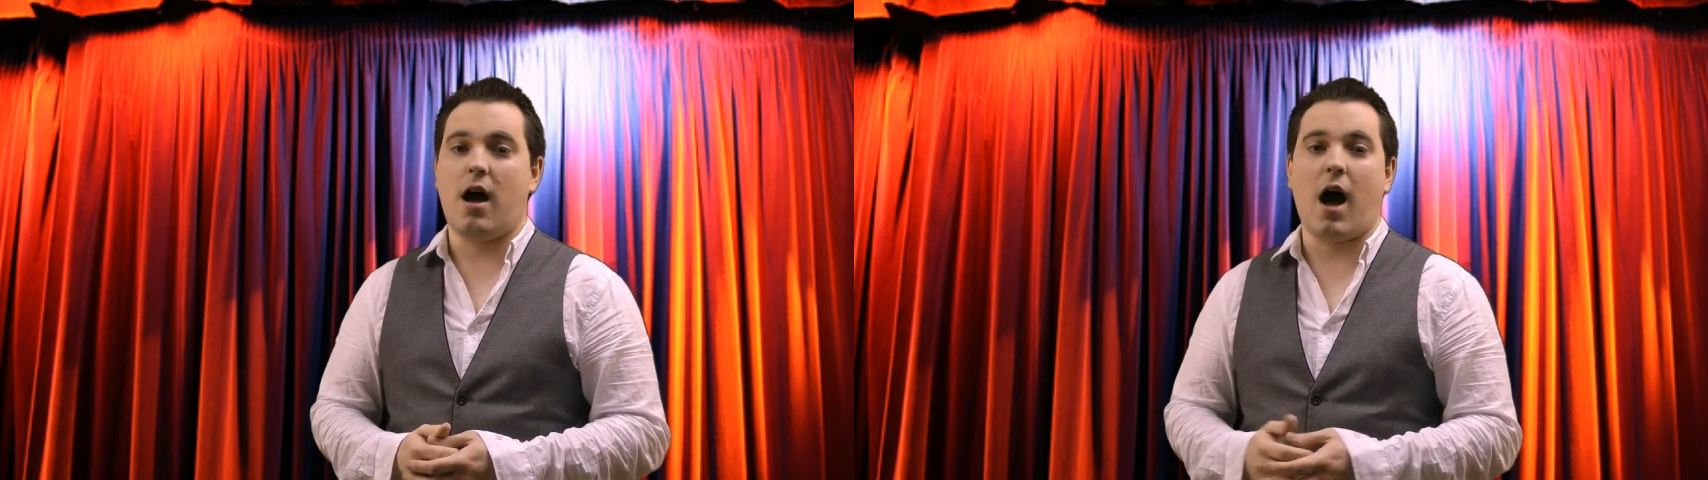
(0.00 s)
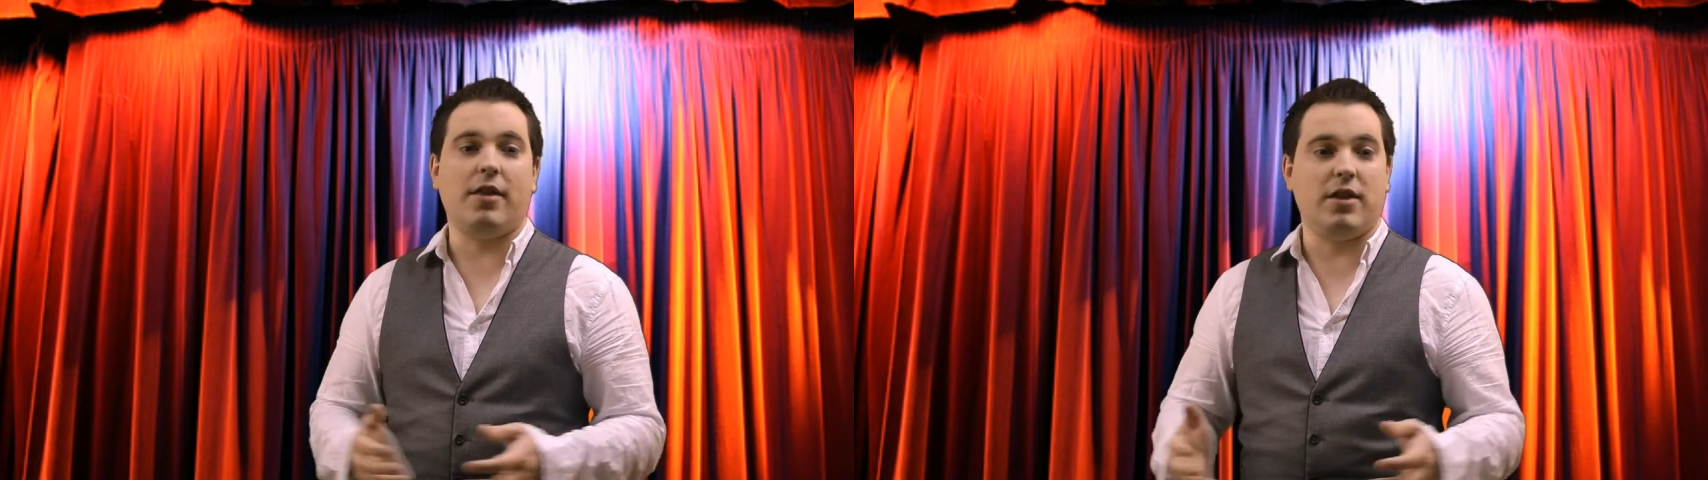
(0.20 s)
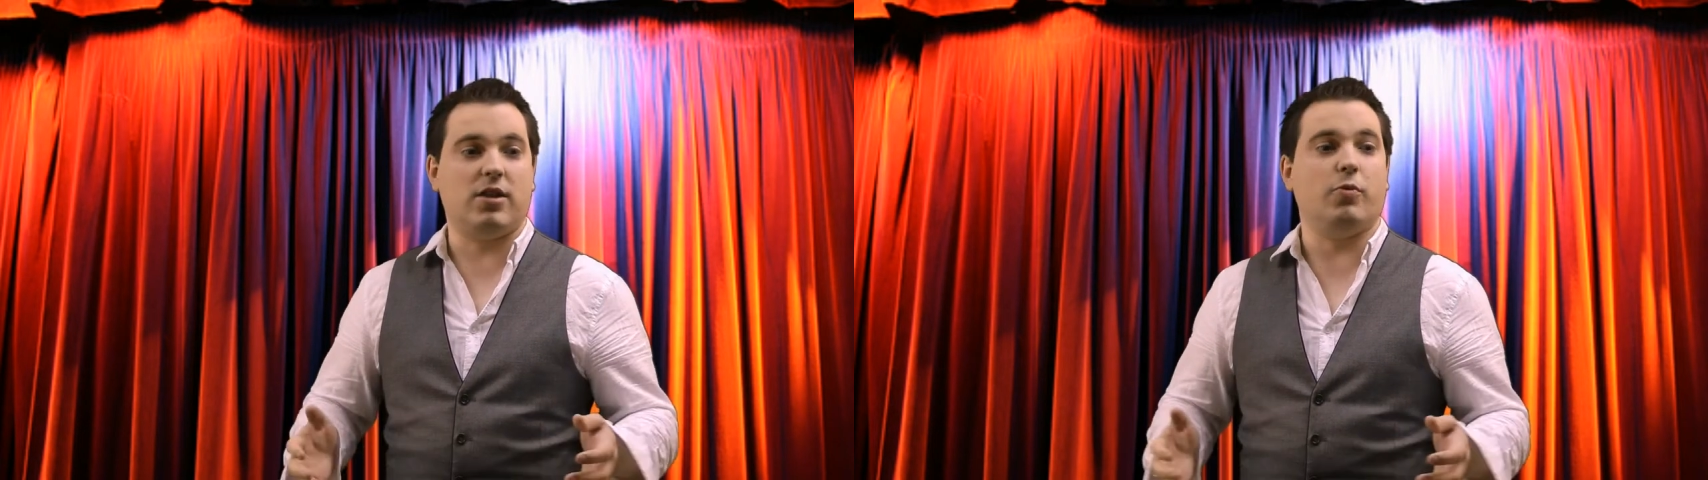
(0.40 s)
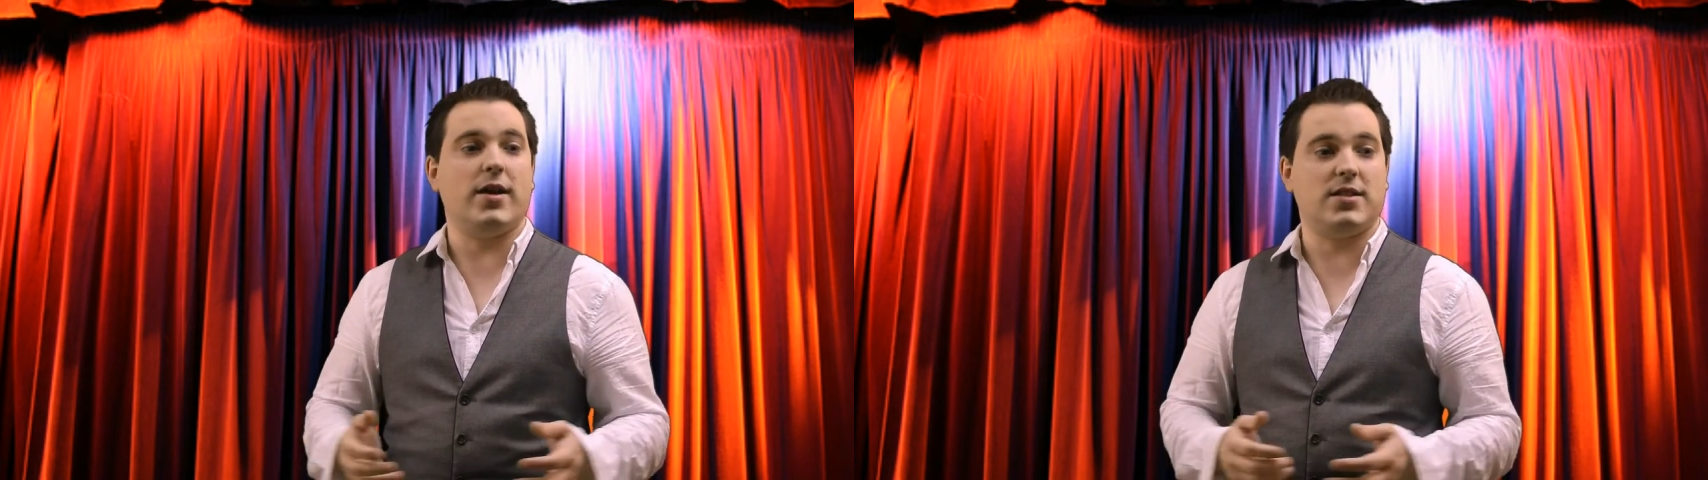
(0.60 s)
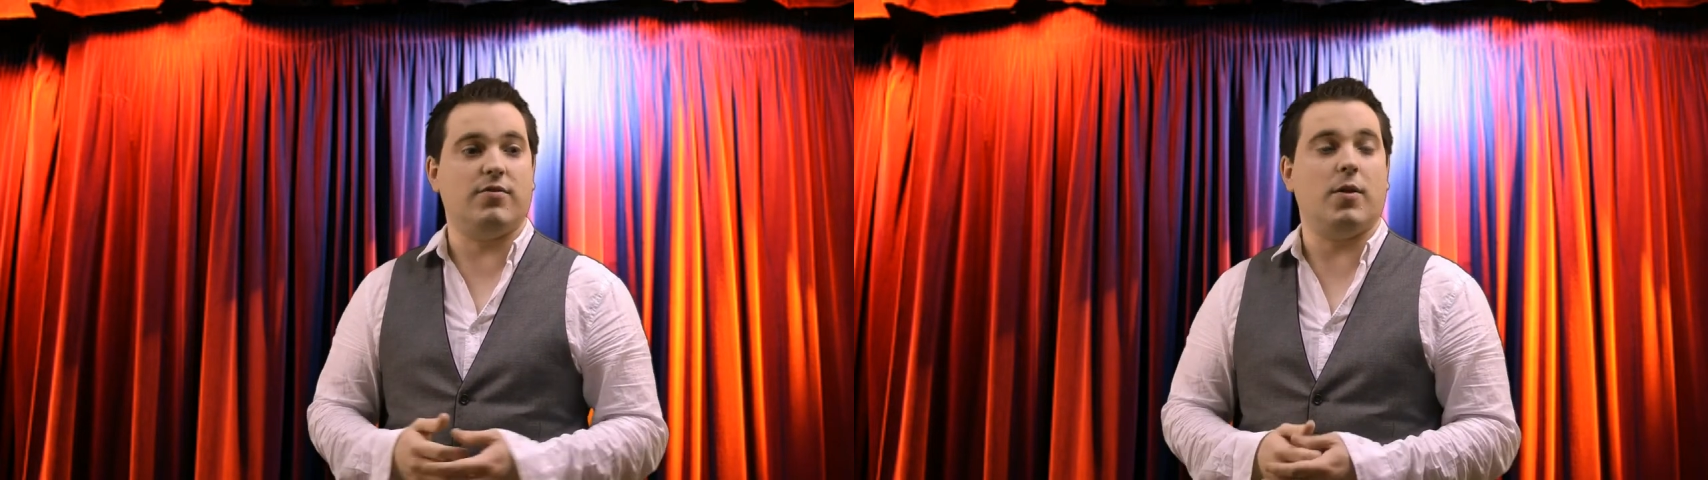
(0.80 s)
I think the
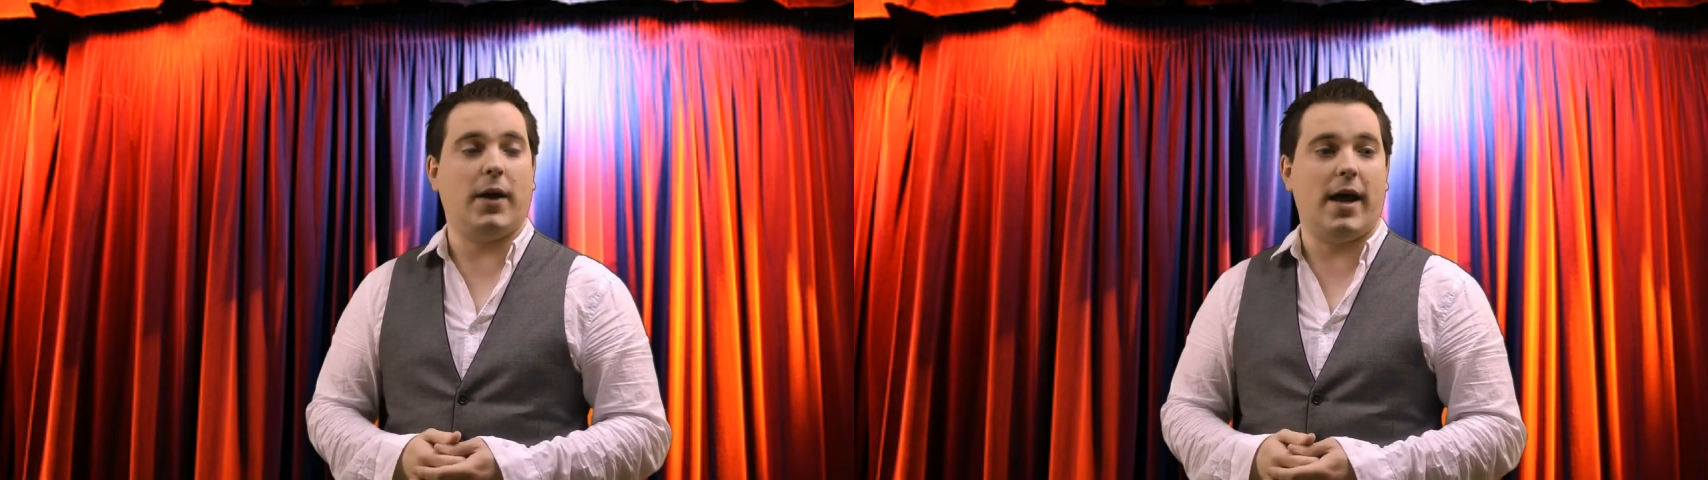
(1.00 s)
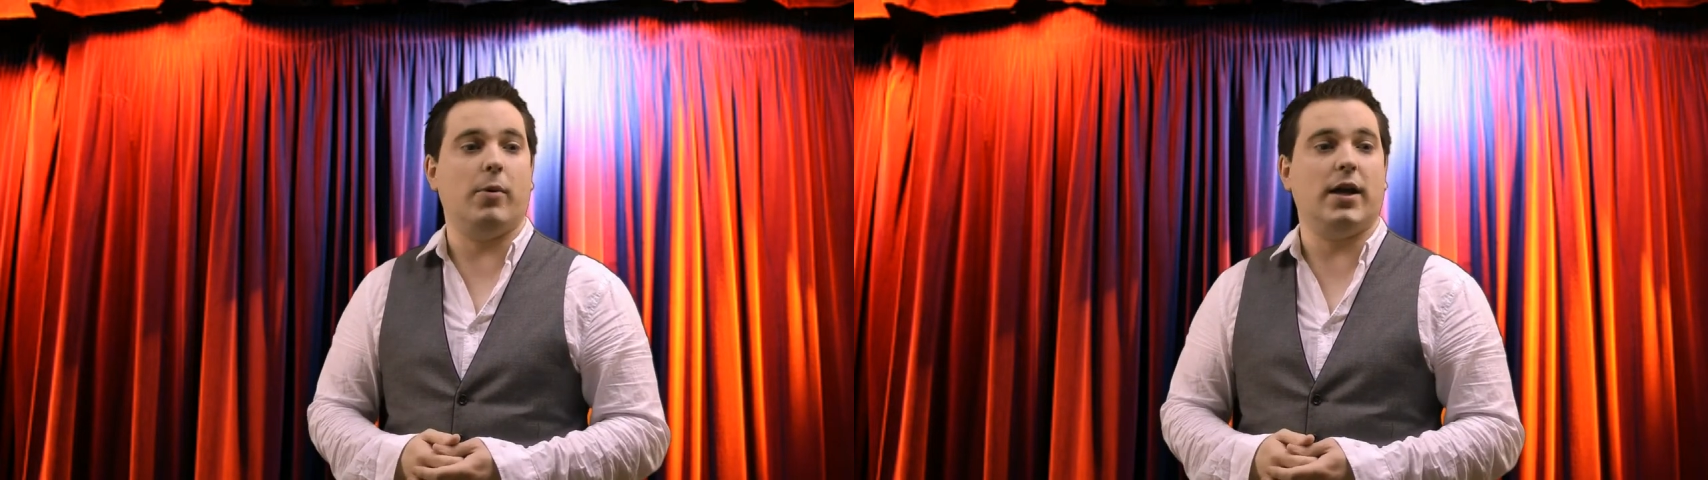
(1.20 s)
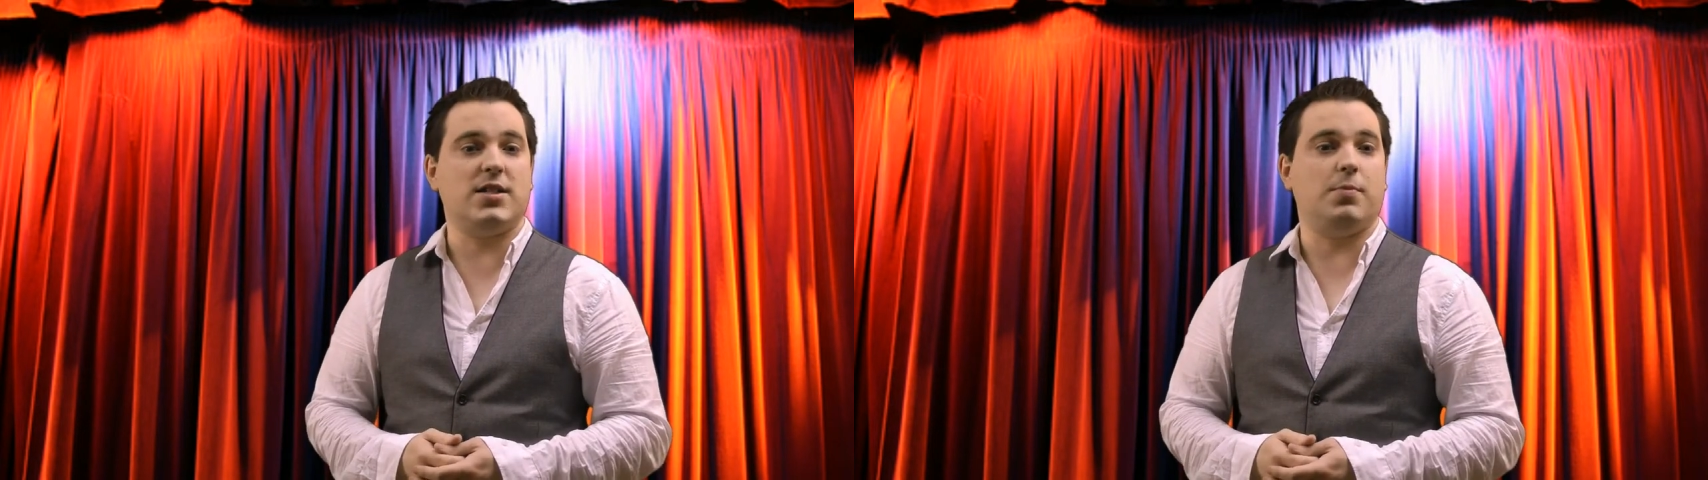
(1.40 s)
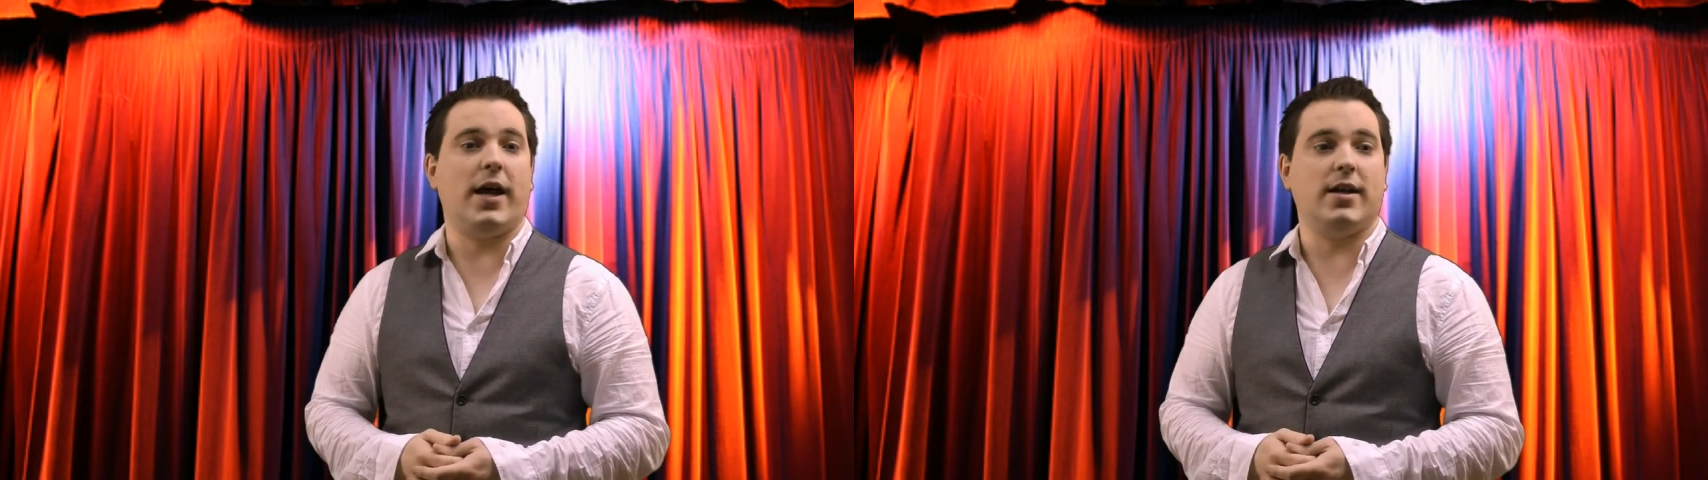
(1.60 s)
rest of the play will explain